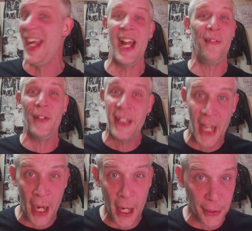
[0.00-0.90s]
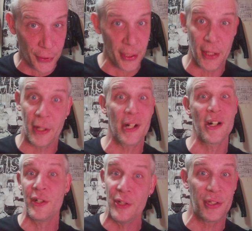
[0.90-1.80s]
Every character you're
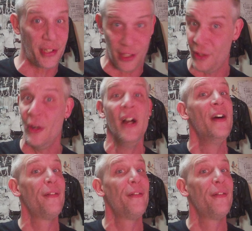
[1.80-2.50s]
introduced to,